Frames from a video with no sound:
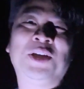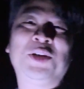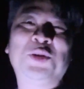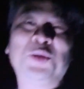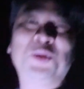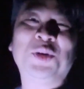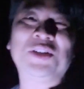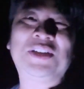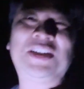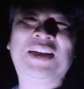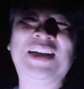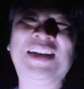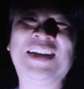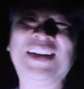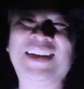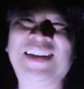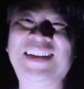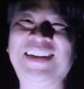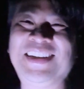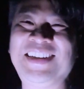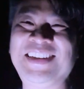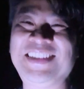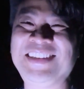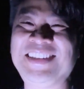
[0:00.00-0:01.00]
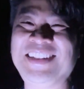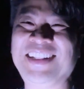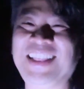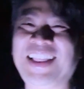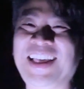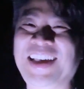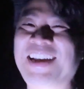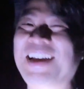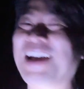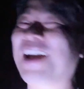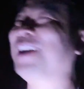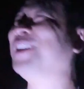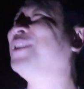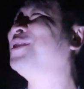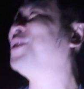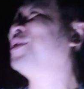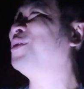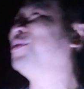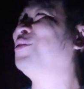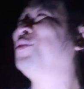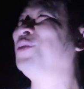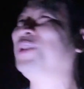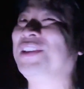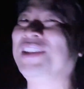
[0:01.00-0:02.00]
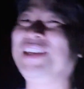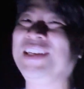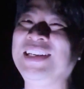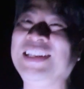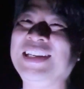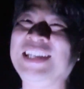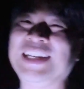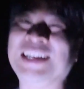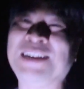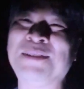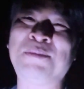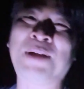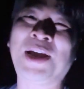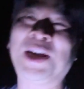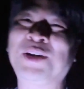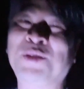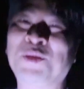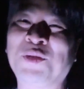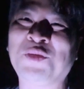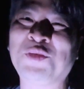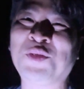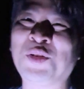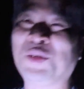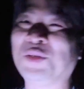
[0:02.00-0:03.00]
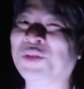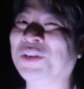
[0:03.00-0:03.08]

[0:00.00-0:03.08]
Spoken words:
good. Like, I don't really need a microphone